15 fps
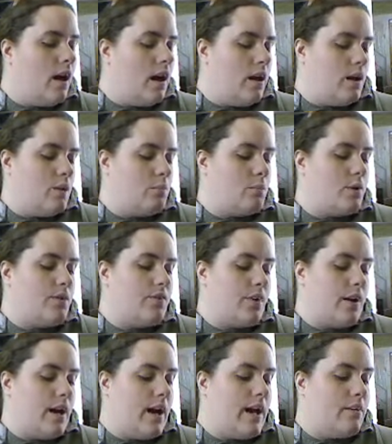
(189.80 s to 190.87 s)
Number
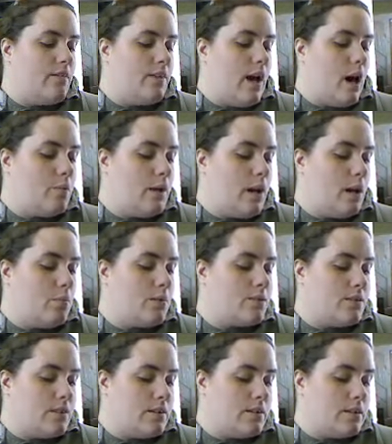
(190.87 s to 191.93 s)
3, I have not been able
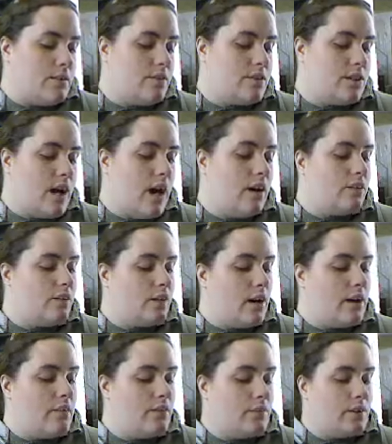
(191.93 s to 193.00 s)
to conceive a child or I
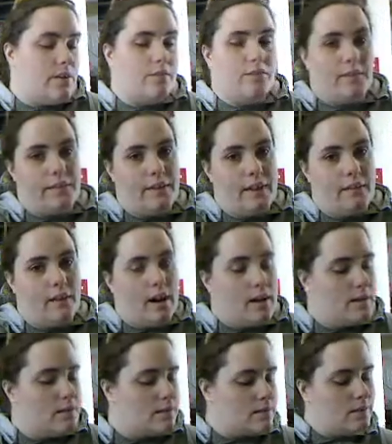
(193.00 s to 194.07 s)
have grieved for that
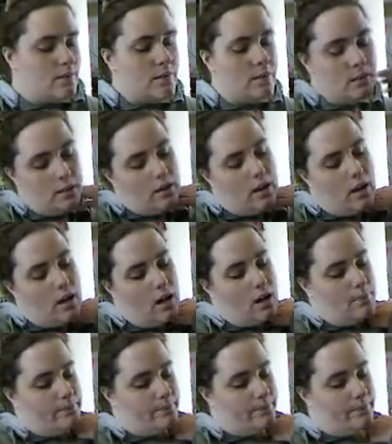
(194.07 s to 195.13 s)
loss.
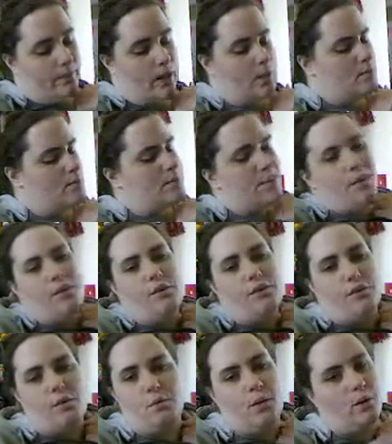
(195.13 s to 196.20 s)
I'm just going to go
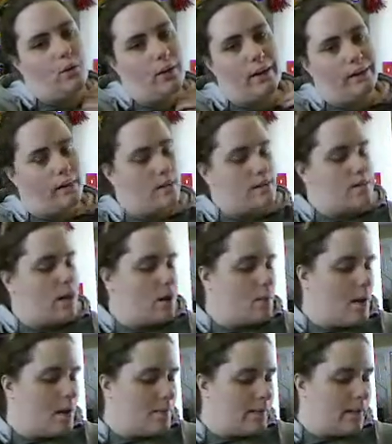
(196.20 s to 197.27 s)
through them real quick and then I'll talk
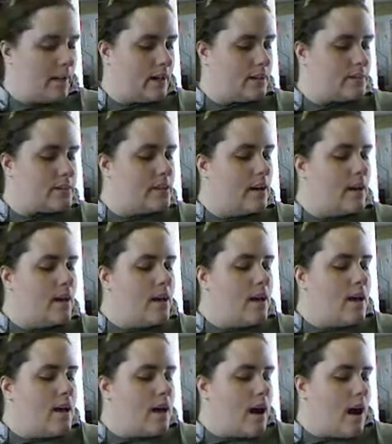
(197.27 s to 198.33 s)
about them at the end.
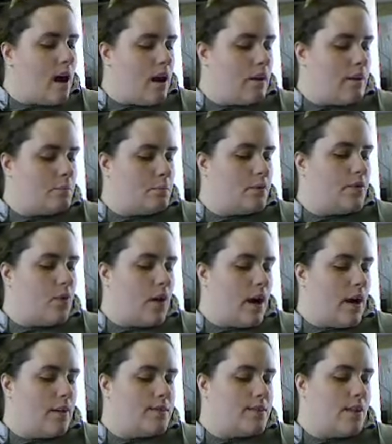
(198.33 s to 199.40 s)
Number 4,
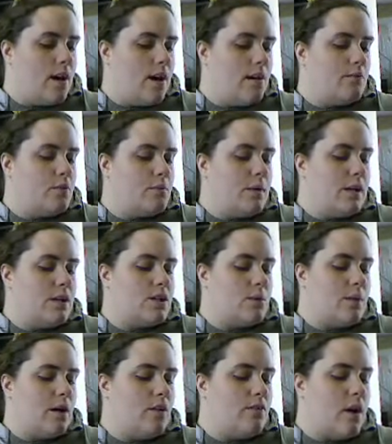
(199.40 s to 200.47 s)
I have sought information
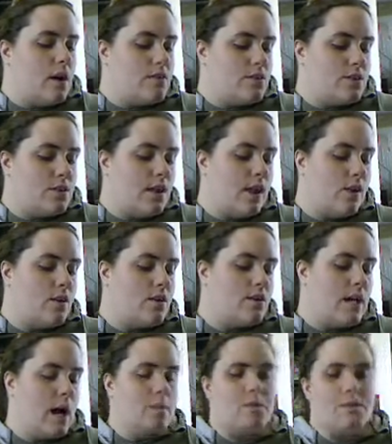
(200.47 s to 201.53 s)
about foster care or
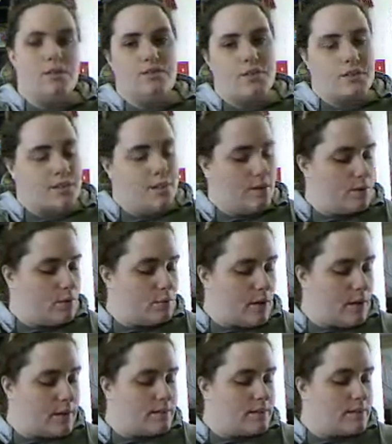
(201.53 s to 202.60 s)
adoption for several
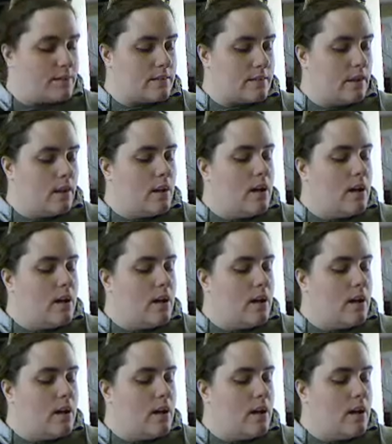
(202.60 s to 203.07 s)
months.